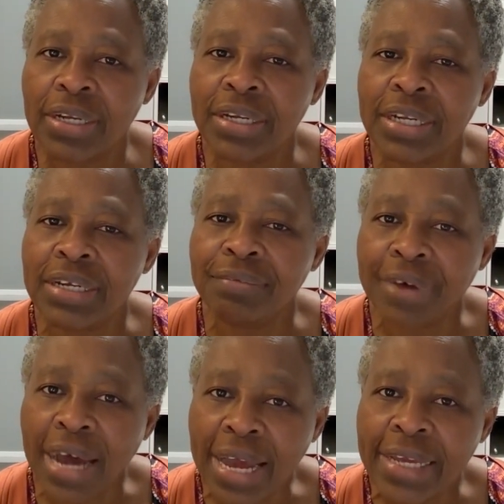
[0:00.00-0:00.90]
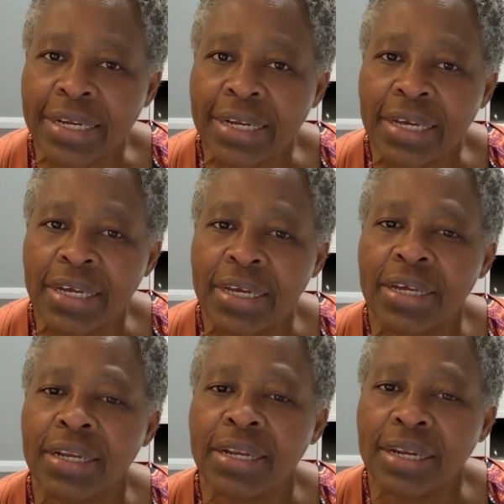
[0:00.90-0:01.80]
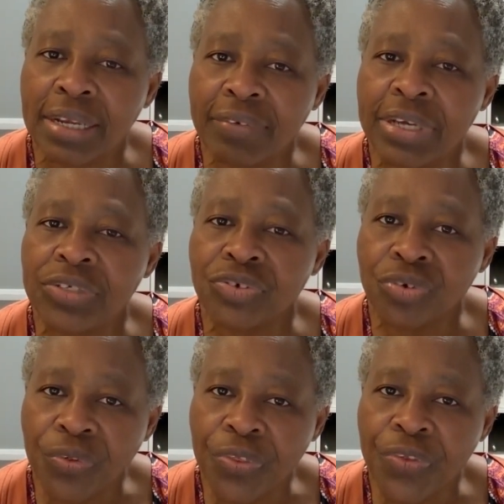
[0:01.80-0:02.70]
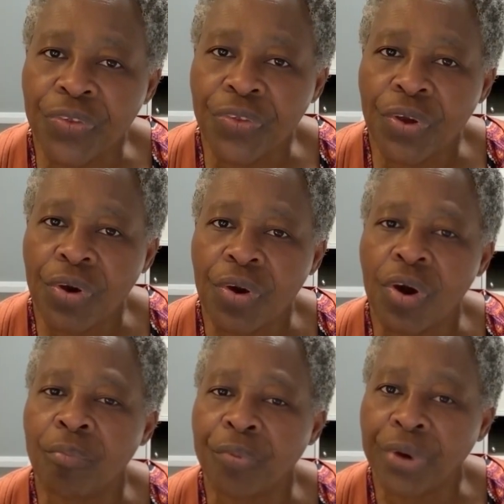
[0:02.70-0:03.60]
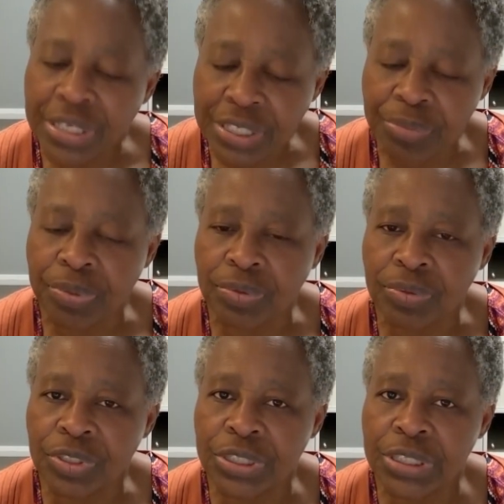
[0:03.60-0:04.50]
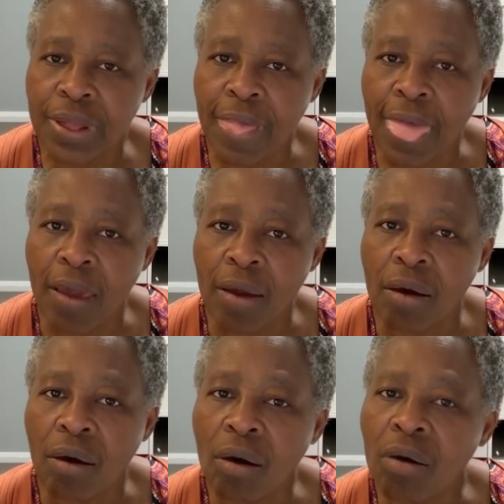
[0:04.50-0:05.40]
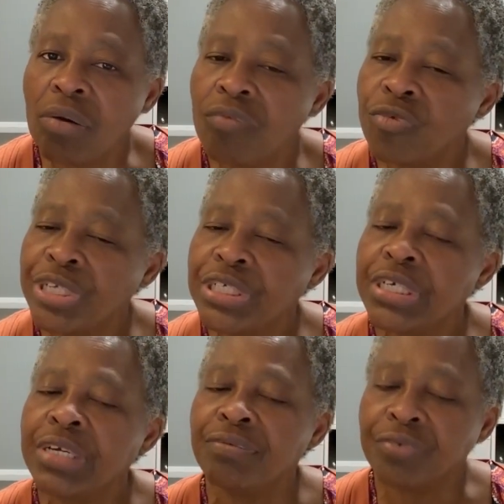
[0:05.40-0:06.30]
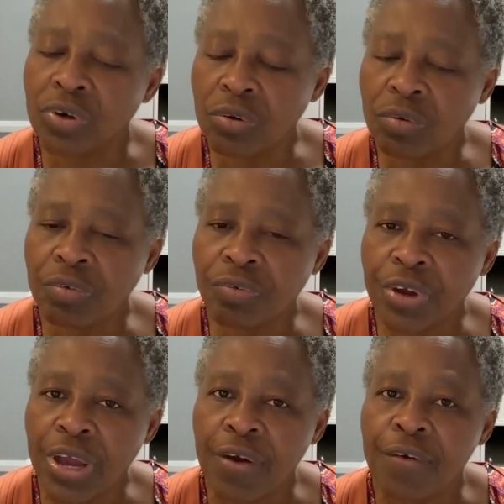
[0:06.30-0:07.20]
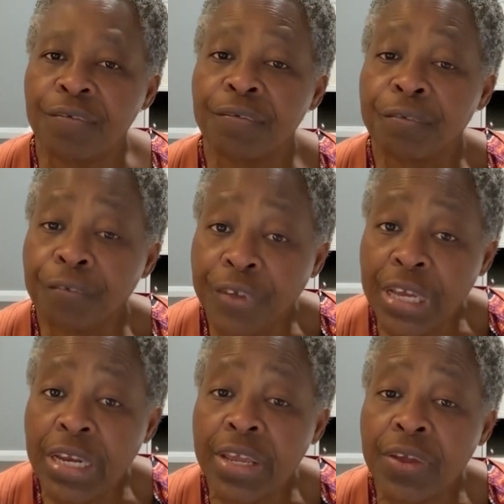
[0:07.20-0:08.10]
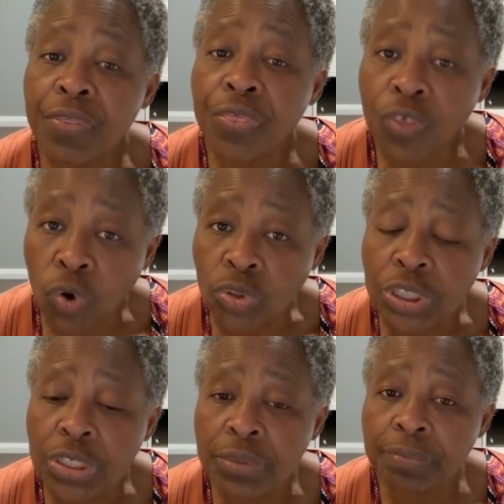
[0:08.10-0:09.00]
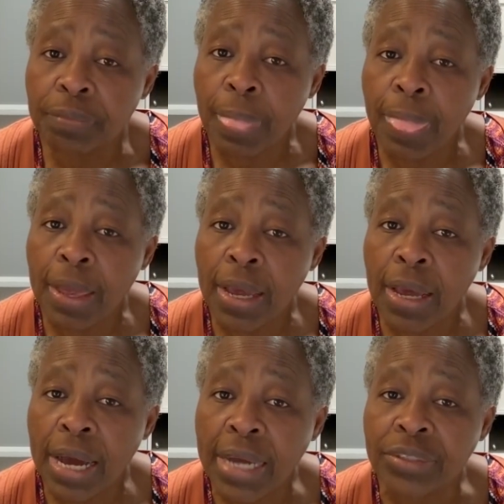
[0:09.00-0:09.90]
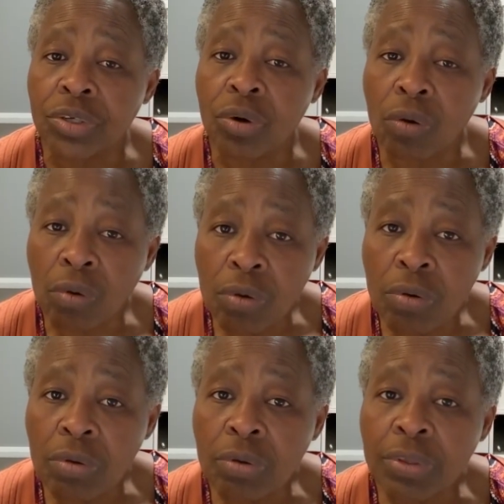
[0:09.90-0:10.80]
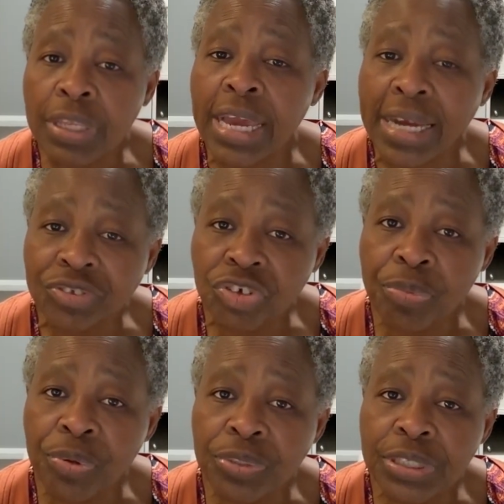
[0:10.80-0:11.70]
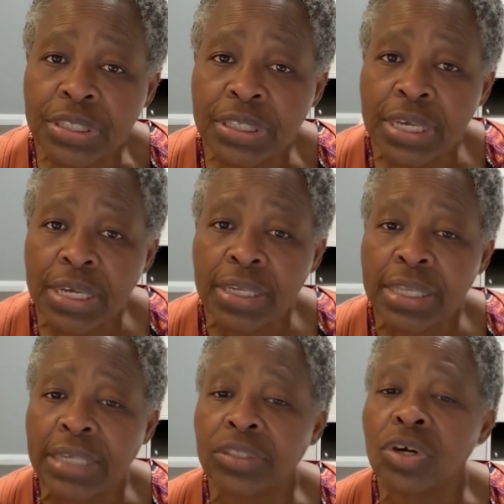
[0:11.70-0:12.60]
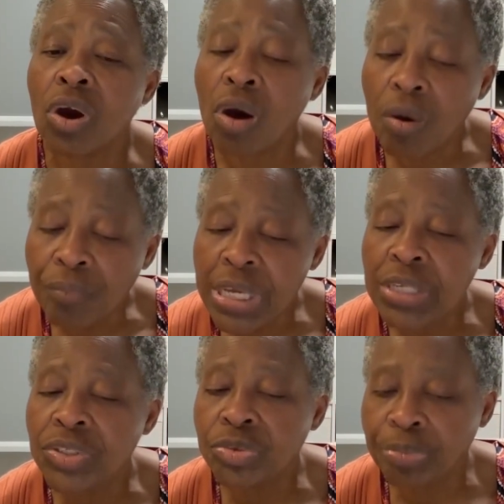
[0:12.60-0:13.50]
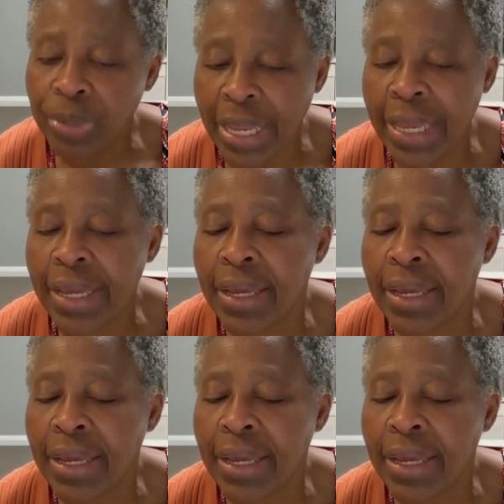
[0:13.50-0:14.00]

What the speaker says: divine living truths or principles, all of which involve feeling thought and all the attributes that come into play